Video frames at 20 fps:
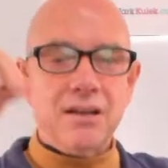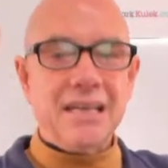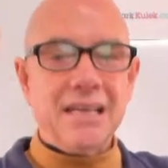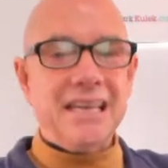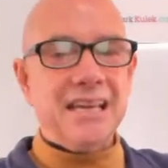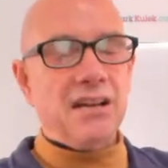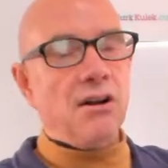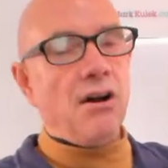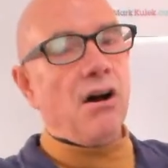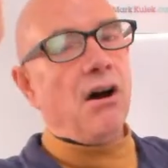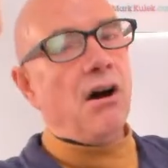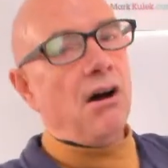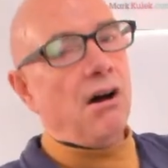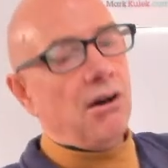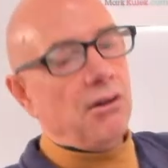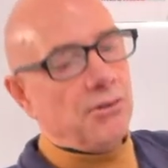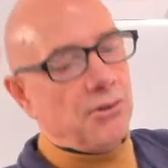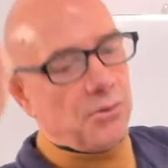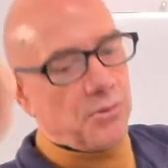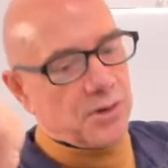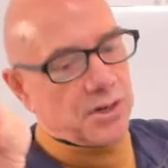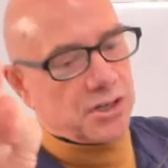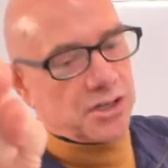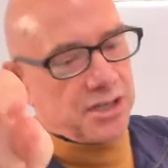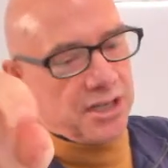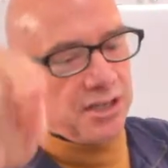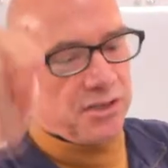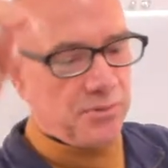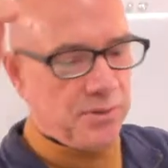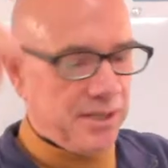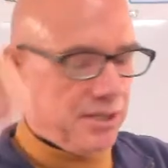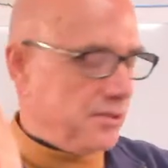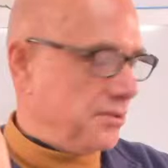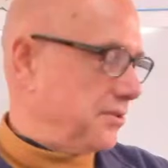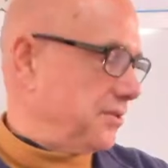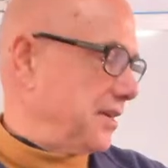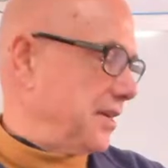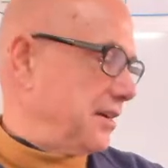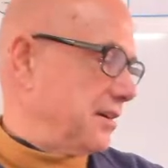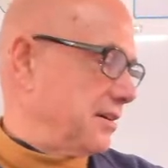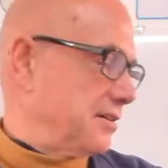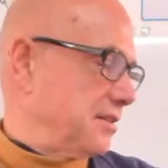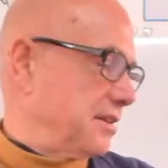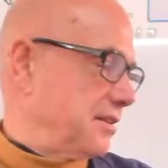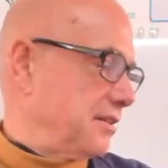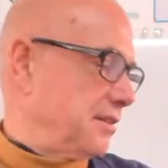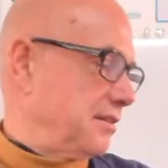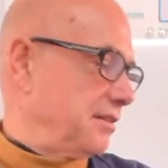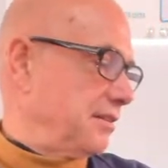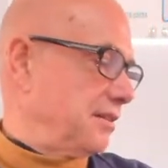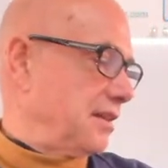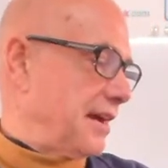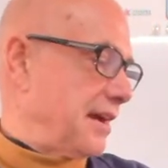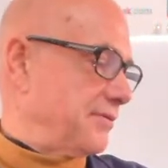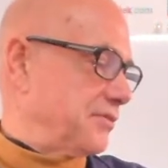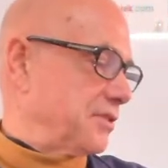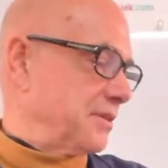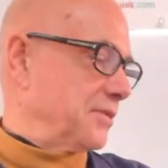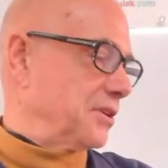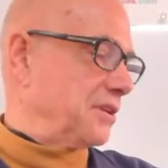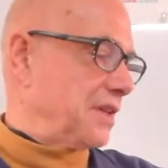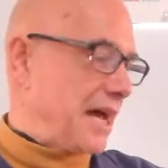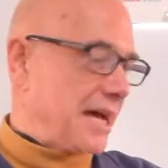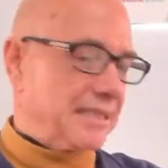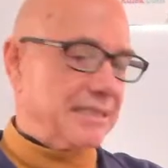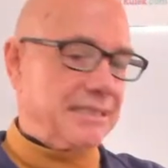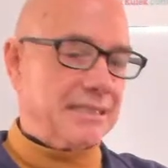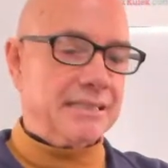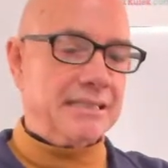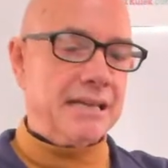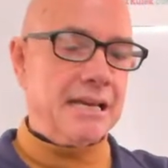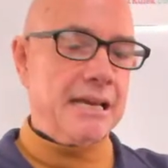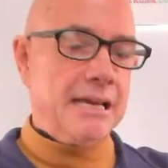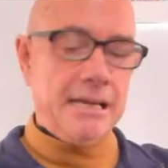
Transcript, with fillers: Get all the worksheets we do here in the live stream classes.